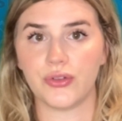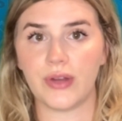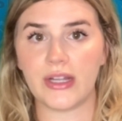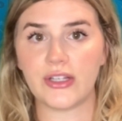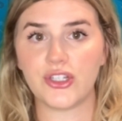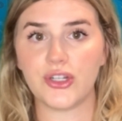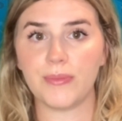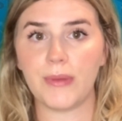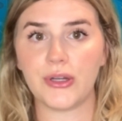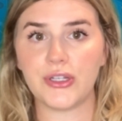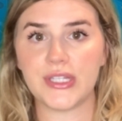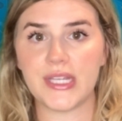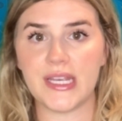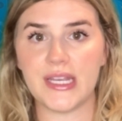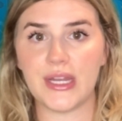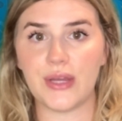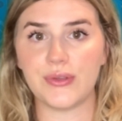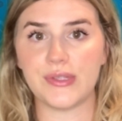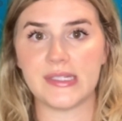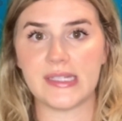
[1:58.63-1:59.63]
Director
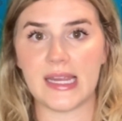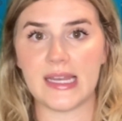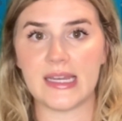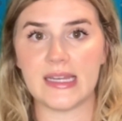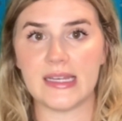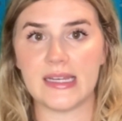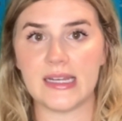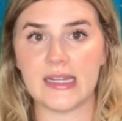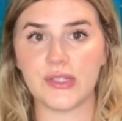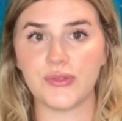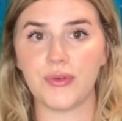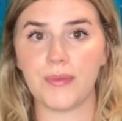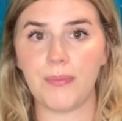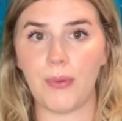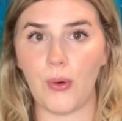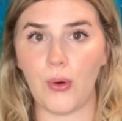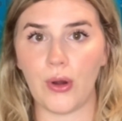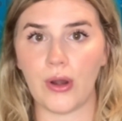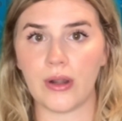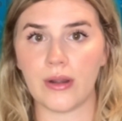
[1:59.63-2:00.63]
Martino stated in his
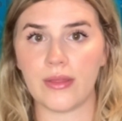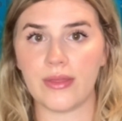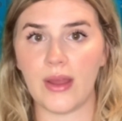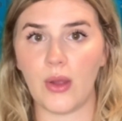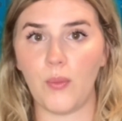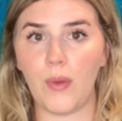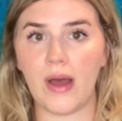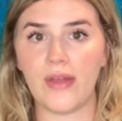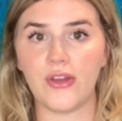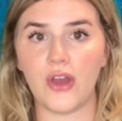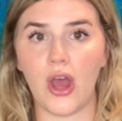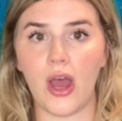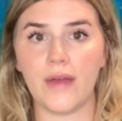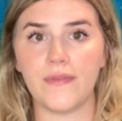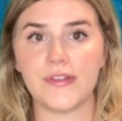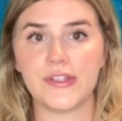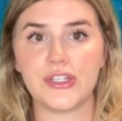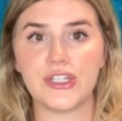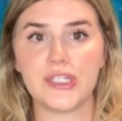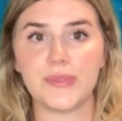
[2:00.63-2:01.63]
report that while the
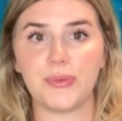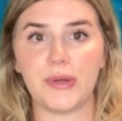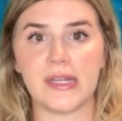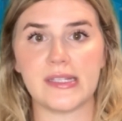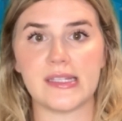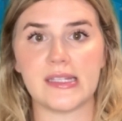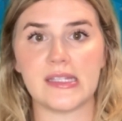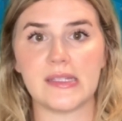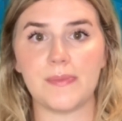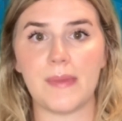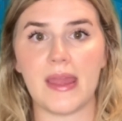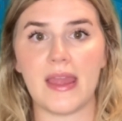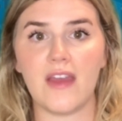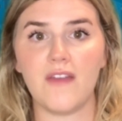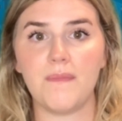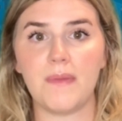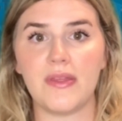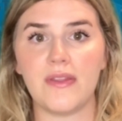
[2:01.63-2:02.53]
officer's presence may